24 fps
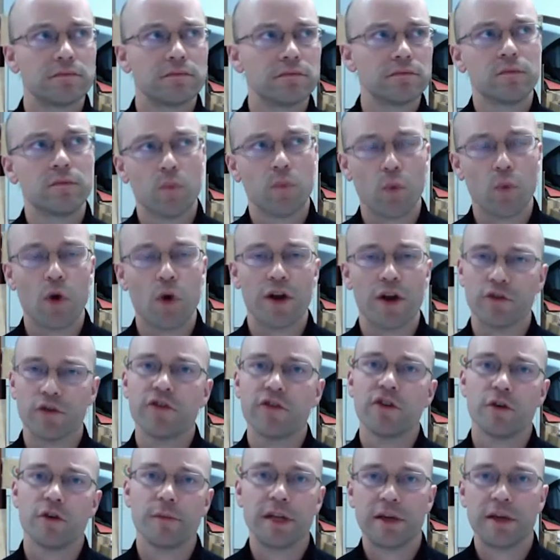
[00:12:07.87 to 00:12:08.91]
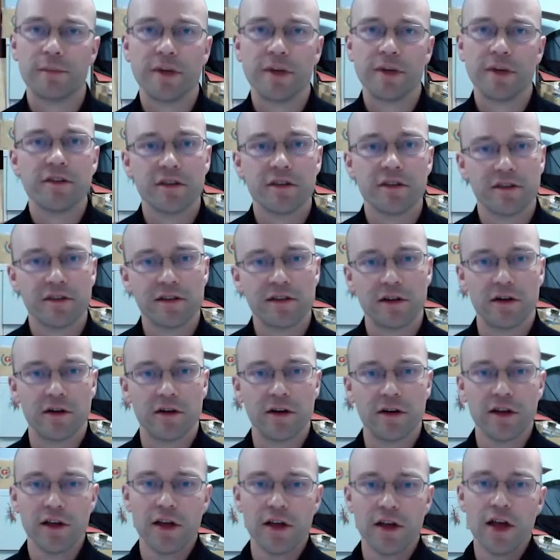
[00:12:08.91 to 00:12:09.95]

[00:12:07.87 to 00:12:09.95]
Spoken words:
or 2 millimeters long.